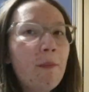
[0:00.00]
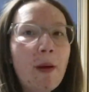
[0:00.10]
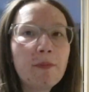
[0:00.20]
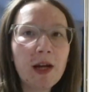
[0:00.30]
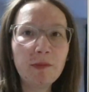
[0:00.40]

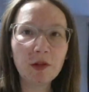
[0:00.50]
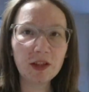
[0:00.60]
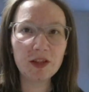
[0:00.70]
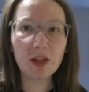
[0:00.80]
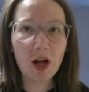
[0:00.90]
My brain will
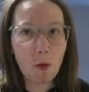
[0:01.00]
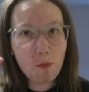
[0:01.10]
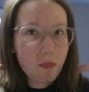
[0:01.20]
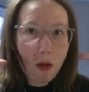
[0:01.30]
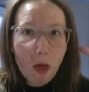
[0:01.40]
literally go
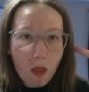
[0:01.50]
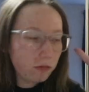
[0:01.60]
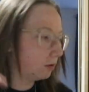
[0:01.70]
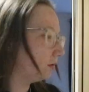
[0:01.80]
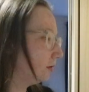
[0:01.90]
blah blah
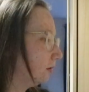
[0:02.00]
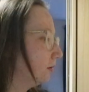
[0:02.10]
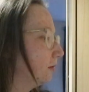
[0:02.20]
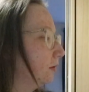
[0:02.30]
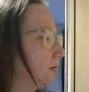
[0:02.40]
blah
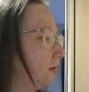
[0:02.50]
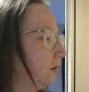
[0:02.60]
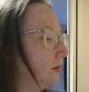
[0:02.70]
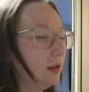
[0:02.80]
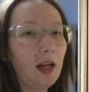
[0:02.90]

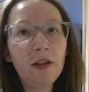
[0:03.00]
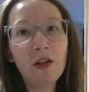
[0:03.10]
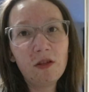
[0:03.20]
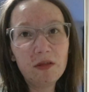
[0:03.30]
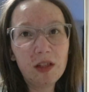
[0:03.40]
and
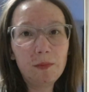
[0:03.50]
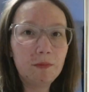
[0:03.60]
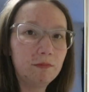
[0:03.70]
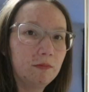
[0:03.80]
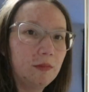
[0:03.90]
not go to sleep.
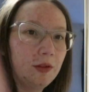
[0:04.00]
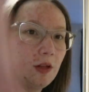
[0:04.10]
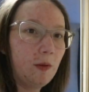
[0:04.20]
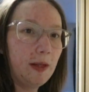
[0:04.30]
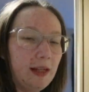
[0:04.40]

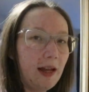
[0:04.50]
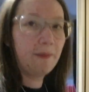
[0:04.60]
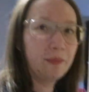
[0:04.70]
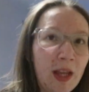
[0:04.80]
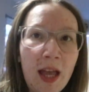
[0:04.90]
So
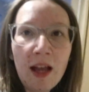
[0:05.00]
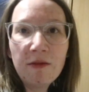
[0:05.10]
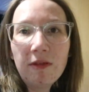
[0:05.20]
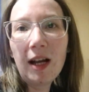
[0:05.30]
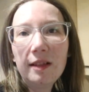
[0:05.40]

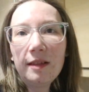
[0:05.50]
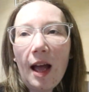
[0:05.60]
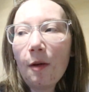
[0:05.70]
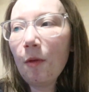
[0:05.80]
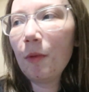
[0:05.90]
Right,
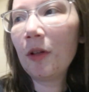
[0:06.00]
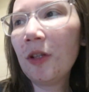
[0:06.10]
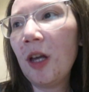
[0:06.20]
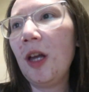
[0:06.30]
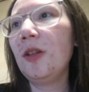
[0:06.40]
now we're
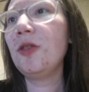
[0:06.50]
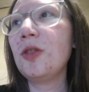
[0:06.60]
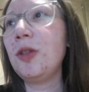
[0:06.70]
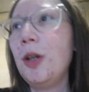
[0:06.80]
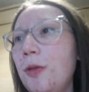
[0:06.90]
gonna just
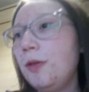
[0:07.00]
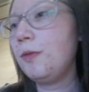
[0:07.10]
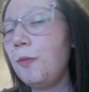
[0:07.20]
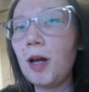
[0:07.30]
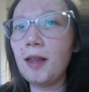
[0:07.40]
close,
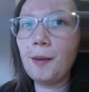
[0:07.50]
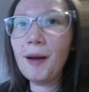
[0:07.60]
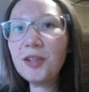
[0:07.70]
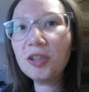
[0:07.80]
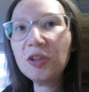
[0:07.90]
well, I'm
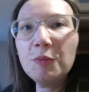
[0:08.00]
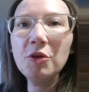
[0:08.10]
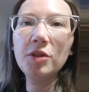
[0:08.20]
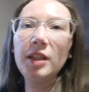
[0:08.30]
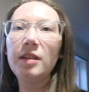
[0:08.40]
actually gonna
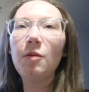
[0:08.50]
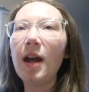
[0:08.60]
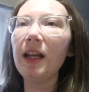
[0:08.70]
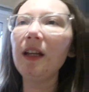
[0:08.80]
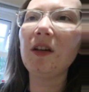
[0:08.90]
put these
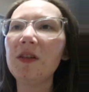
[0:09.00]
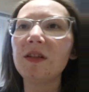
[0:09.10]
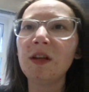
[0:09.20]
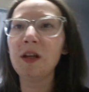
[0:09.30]
away because